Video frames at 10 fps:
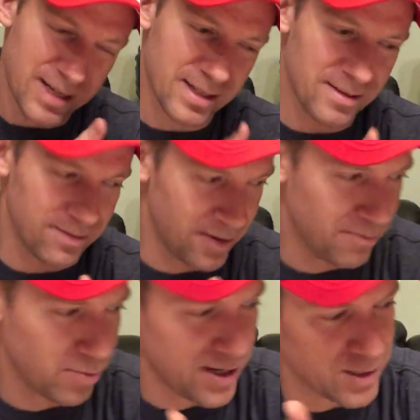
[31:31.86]
yes,
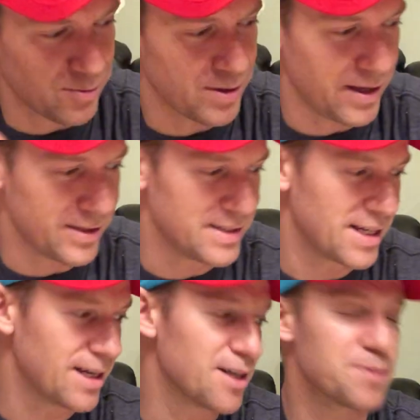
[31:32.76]
impressed with like the
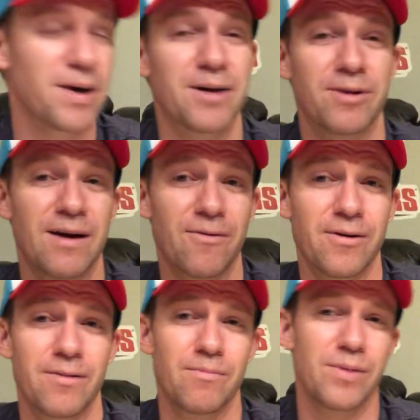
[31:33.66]
technology behind it, whatever,